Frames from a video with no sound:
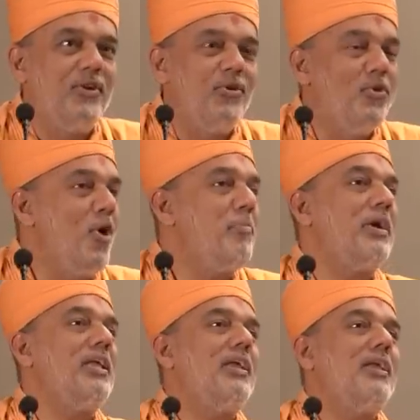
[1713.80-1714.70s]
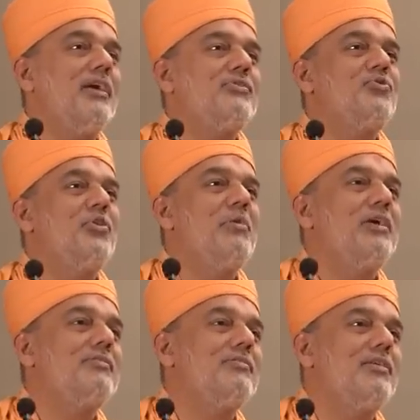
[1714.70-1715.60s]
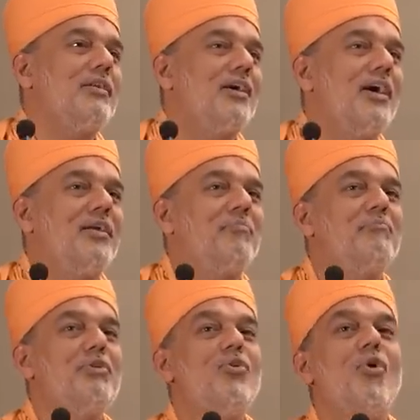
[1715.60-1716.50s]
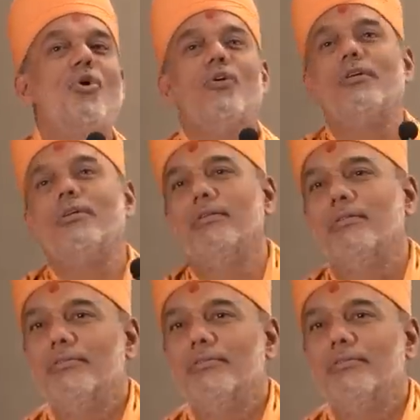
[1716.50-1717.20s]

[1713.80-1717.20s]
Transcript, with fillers: Nobody has to imagine that I am beyond.